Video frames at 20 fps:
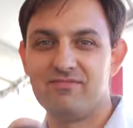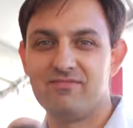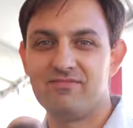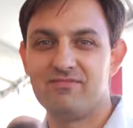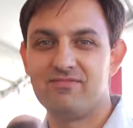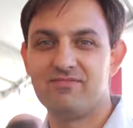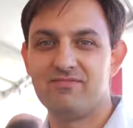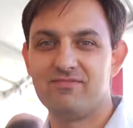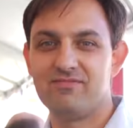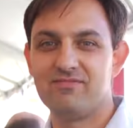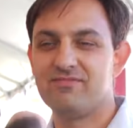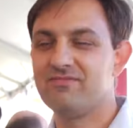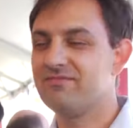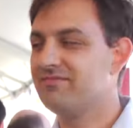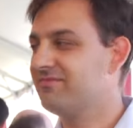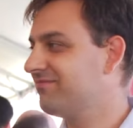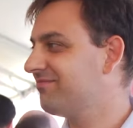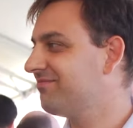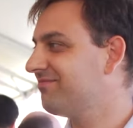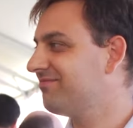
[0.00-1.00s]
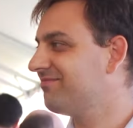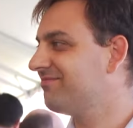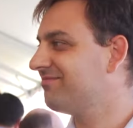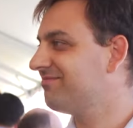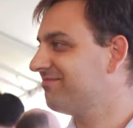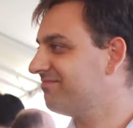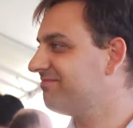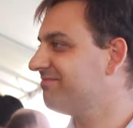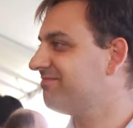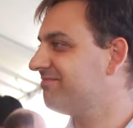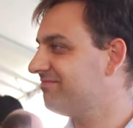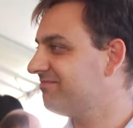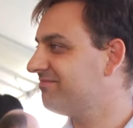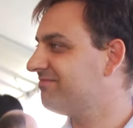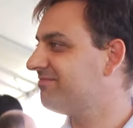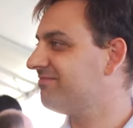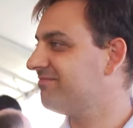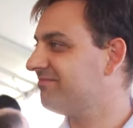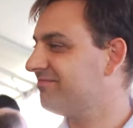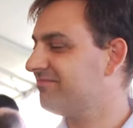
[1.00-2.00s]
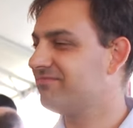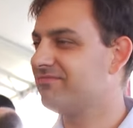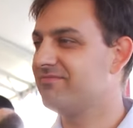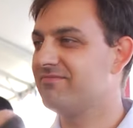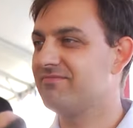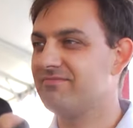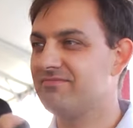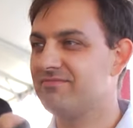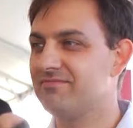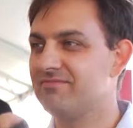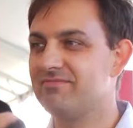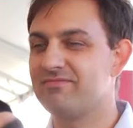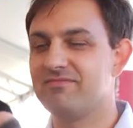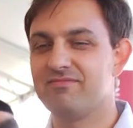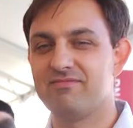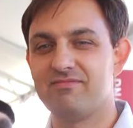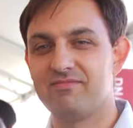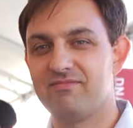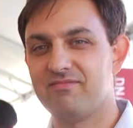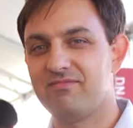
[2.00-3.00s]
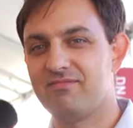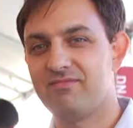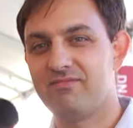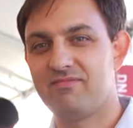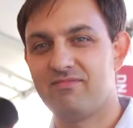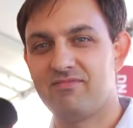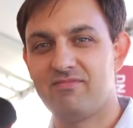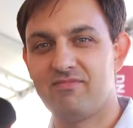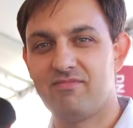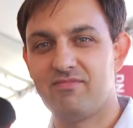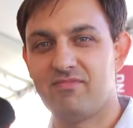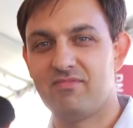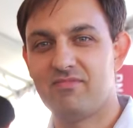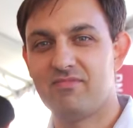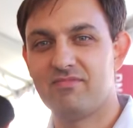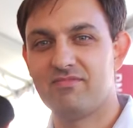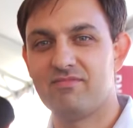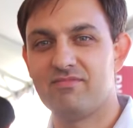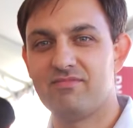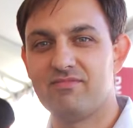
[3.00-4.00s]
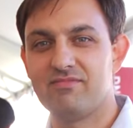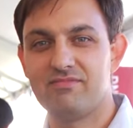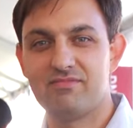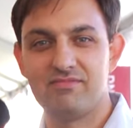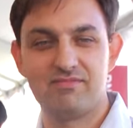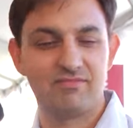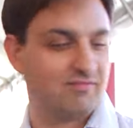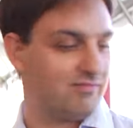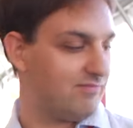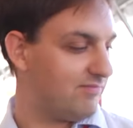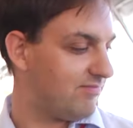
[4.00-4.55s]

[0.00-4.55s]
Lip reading: [no speech]